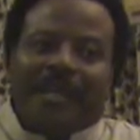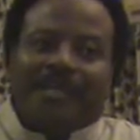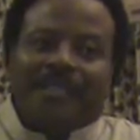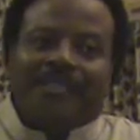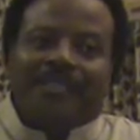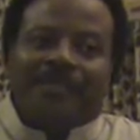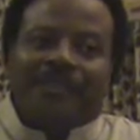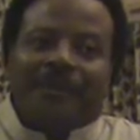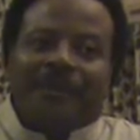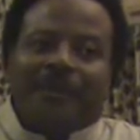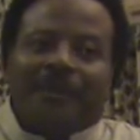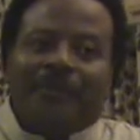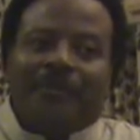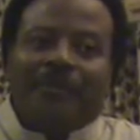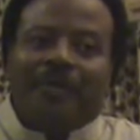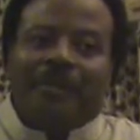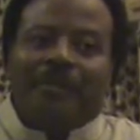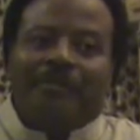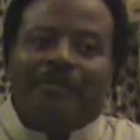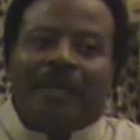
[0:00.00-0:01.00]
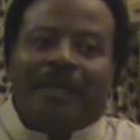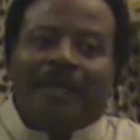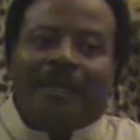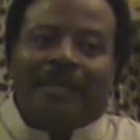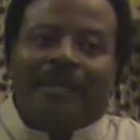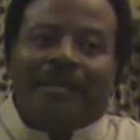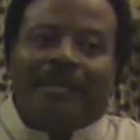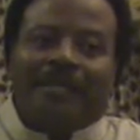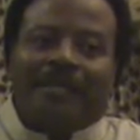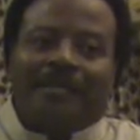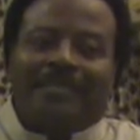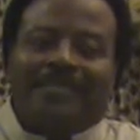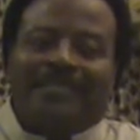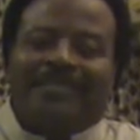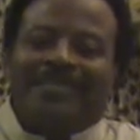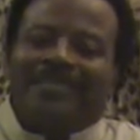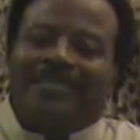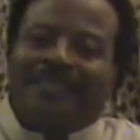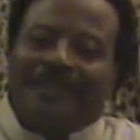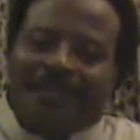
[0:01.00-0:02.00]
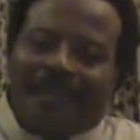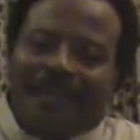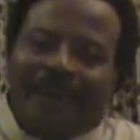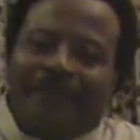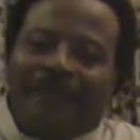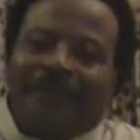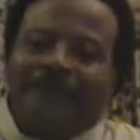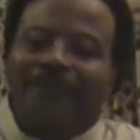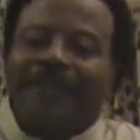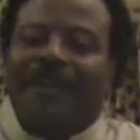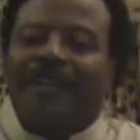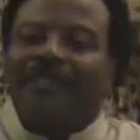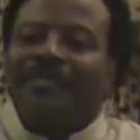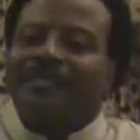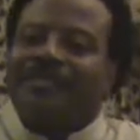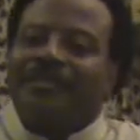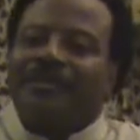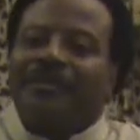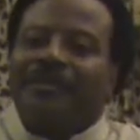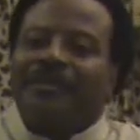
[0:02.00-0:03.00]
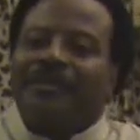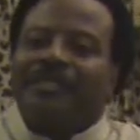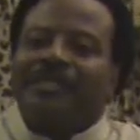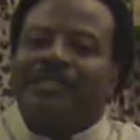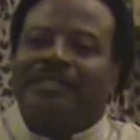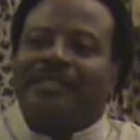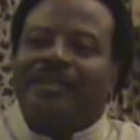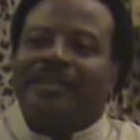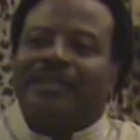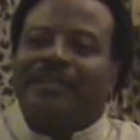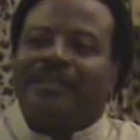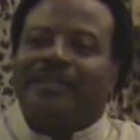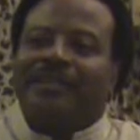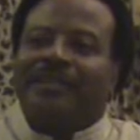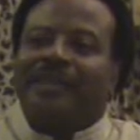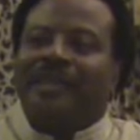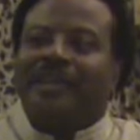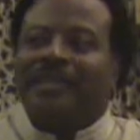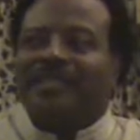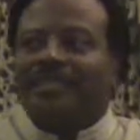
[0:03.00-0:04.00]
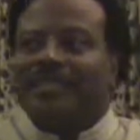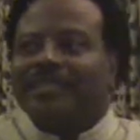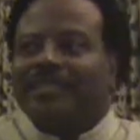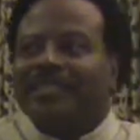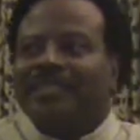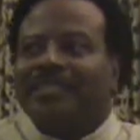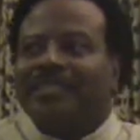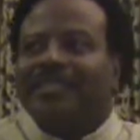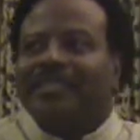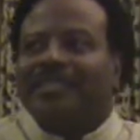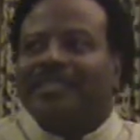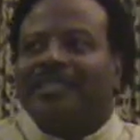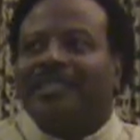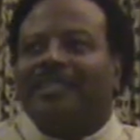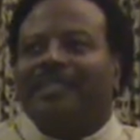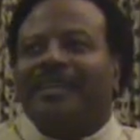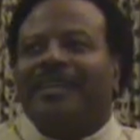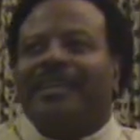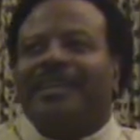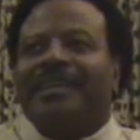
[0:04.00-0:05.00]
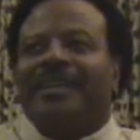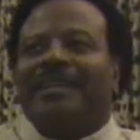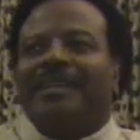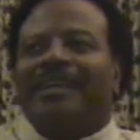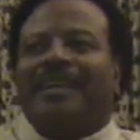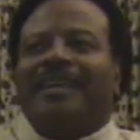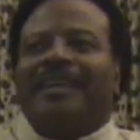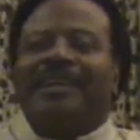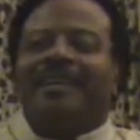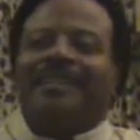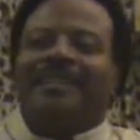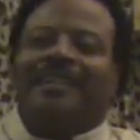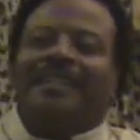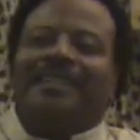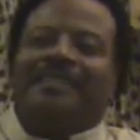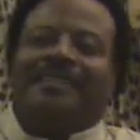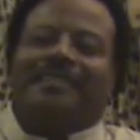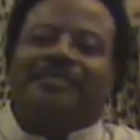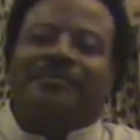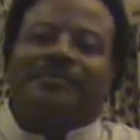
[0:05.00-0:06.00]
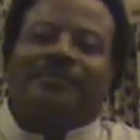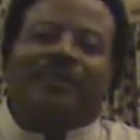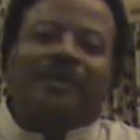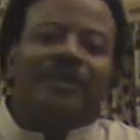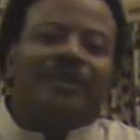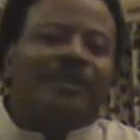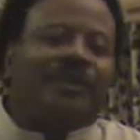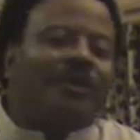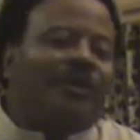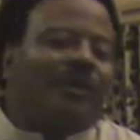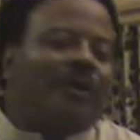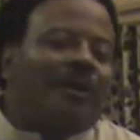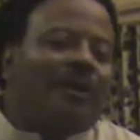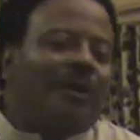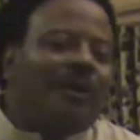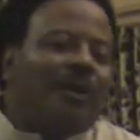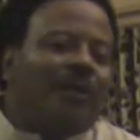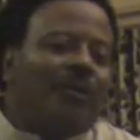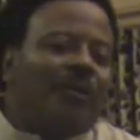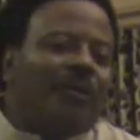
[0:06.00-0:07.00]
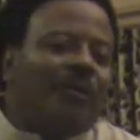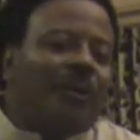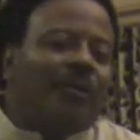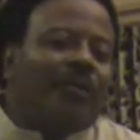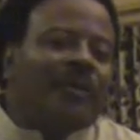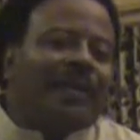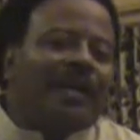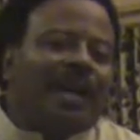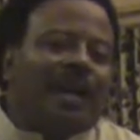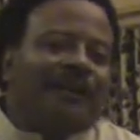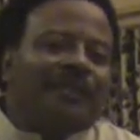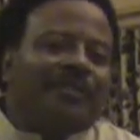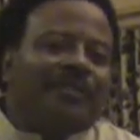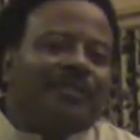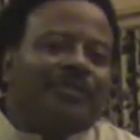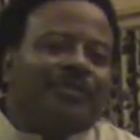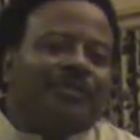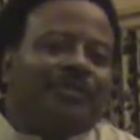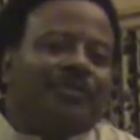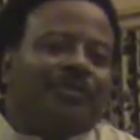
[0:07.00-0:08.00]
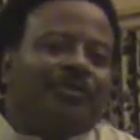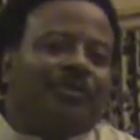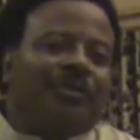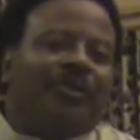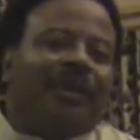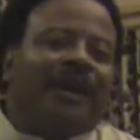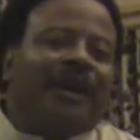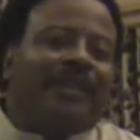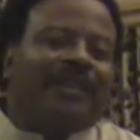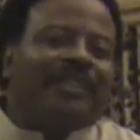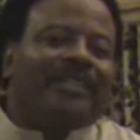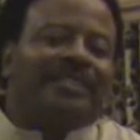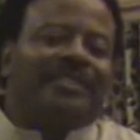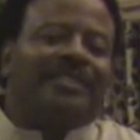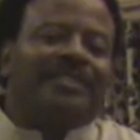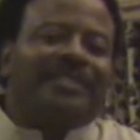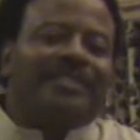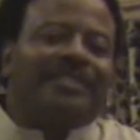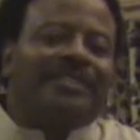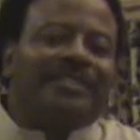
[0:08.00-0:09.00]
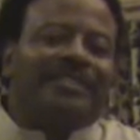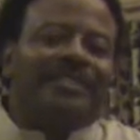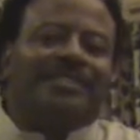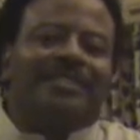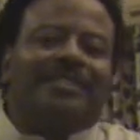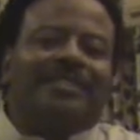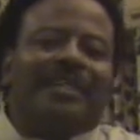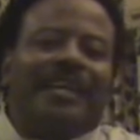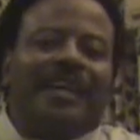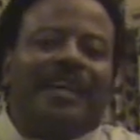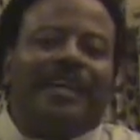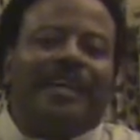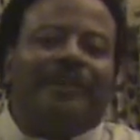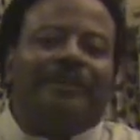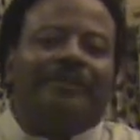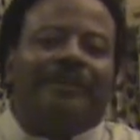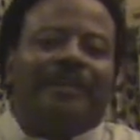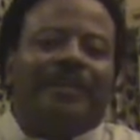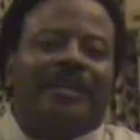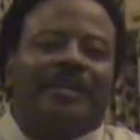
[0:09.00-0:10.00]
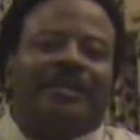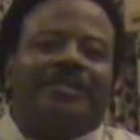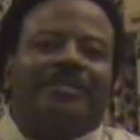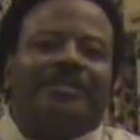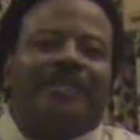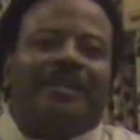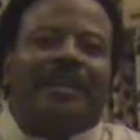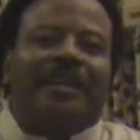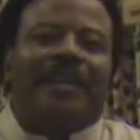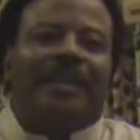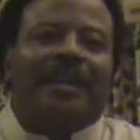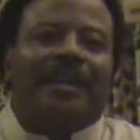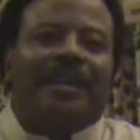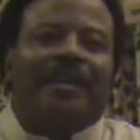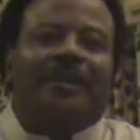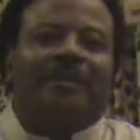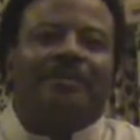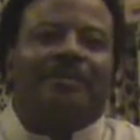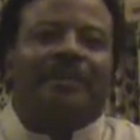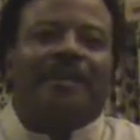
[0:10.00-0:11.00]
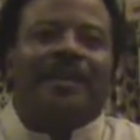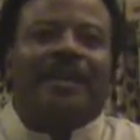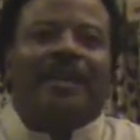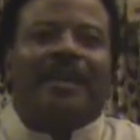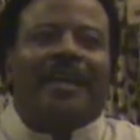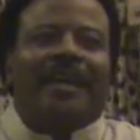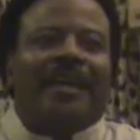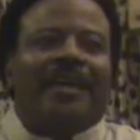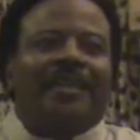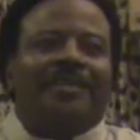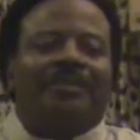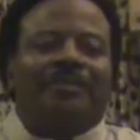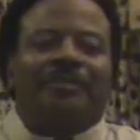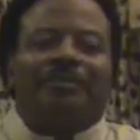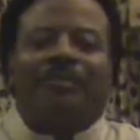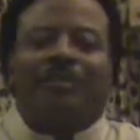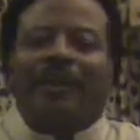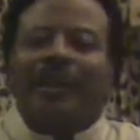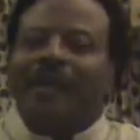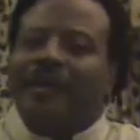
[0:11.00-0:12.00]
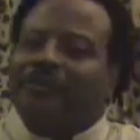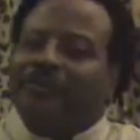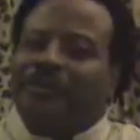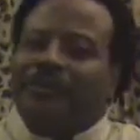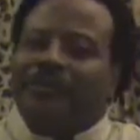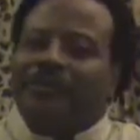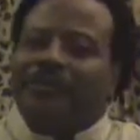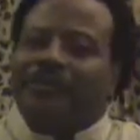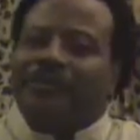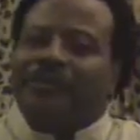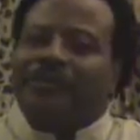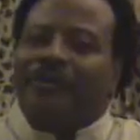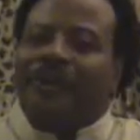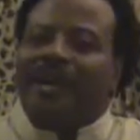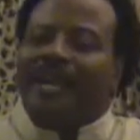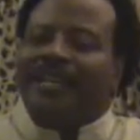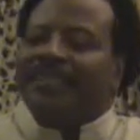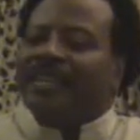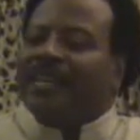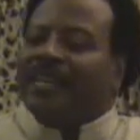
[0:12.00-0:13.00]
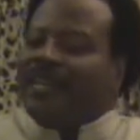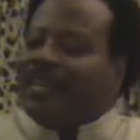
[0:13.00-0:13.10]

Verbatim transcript: so that we may uh, fellowship with each other and teach each other and, and let each one know what we have to do to go out here in Jesus' name to help and to bring people to Christ.